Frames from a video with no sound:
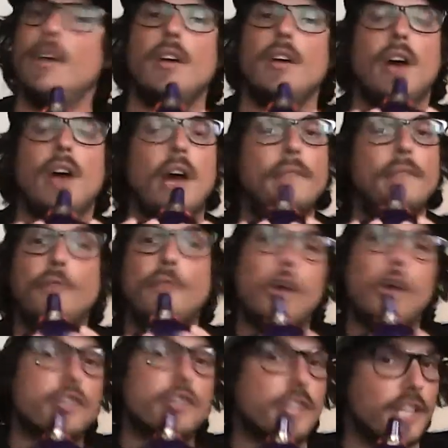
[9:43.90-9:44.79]

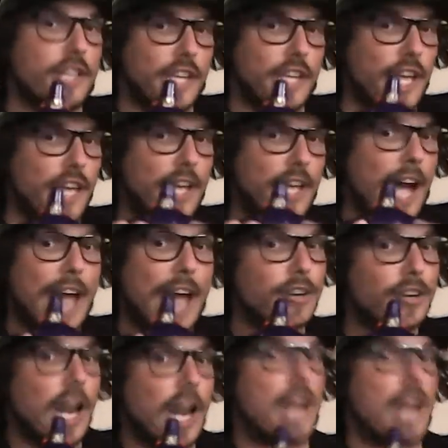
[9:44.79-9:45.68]
unfortunately, I
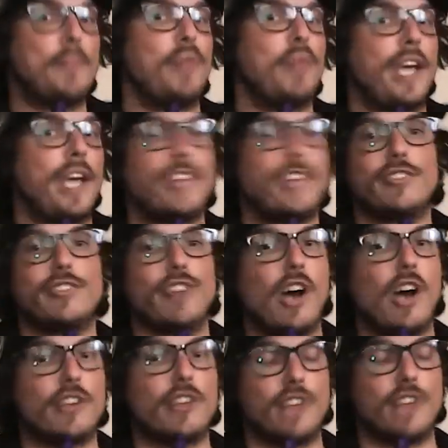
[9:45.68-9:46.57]
don't know how to play the
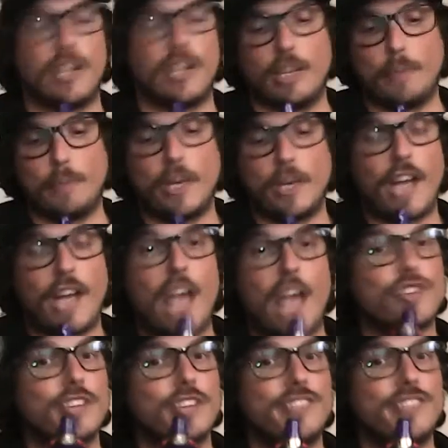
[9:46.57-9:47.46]
songs on this, but
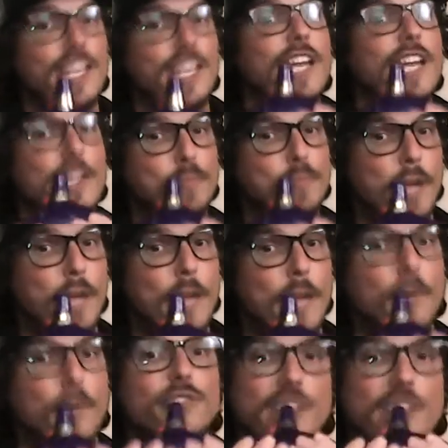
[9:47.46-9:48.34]
as you can see, it is
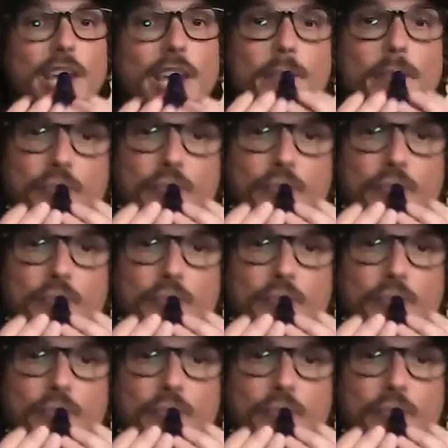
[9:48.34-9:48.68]
playable. See?